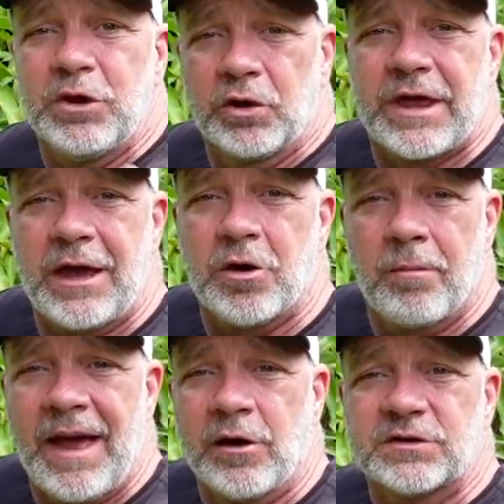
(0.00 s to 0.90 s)
you'll get your
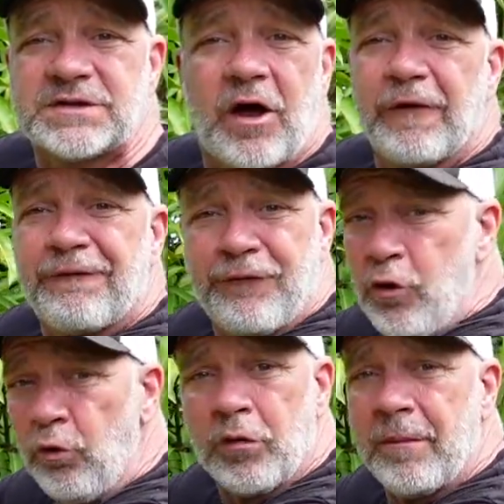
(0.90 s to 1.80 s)
mangoes. Now, the
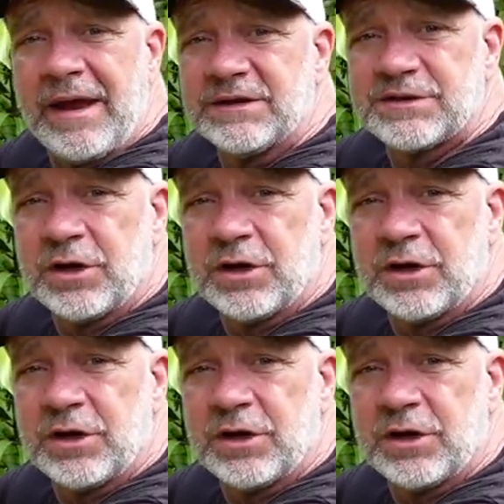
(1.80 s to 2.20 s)
fruit remains